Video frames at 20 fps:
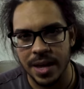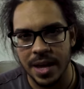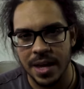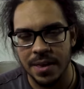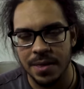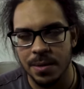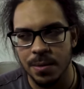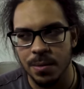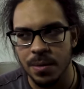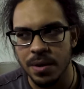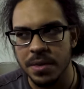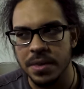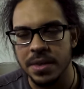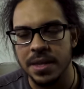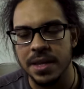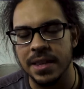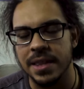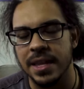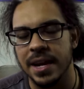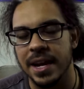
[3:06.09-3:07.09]
And the one
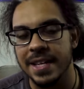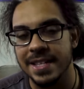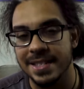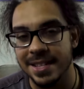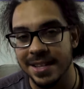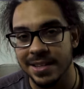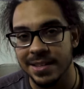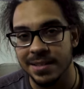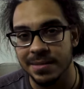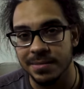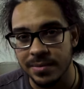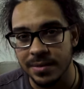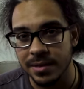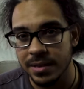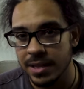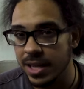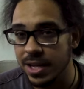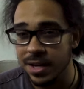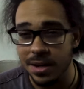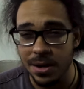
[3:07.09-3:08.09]
thing that I did
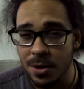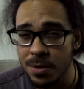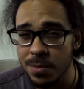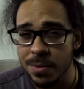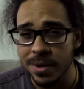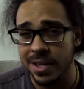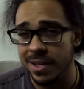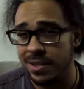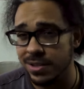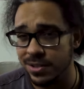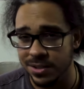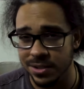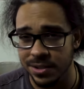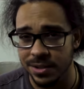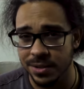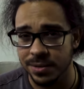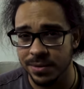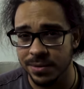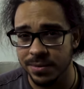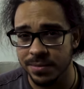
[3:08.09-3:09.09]
that nobody else should
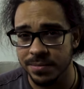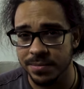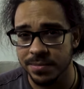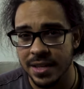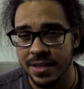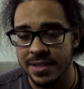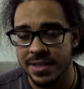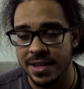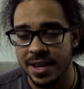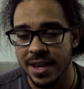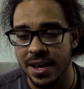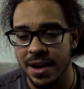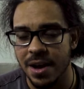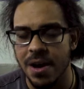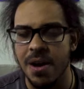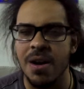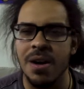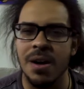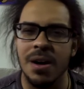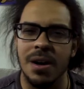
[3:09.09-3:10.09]
do is say,
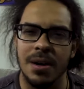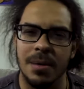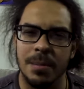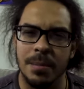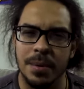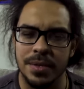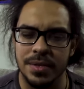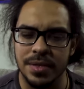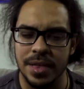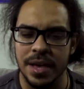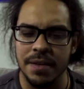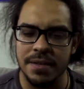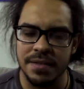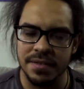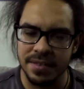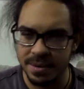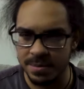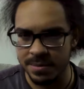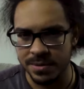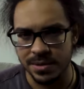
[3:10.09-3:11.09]
oh, but that
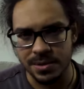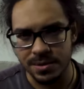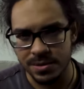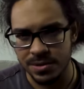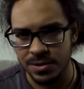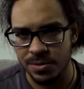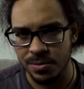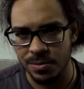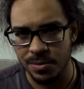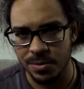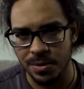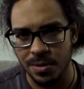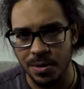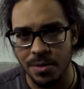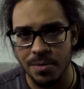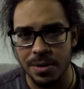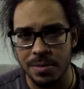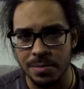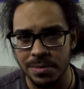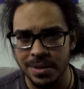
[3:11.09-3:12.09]
famous YouTuber
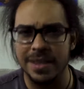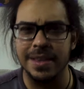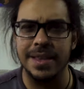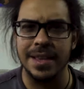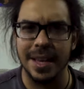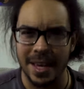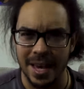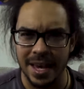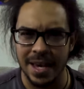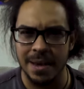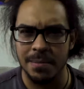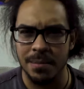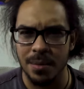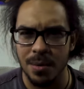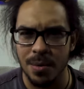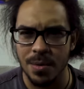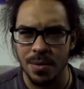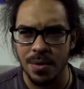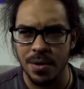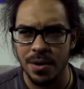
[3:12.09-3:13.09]
already played that game,
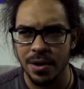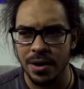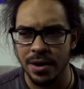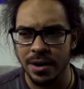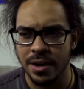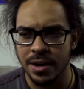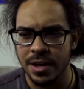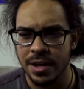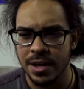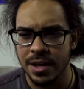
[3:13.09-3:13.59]
or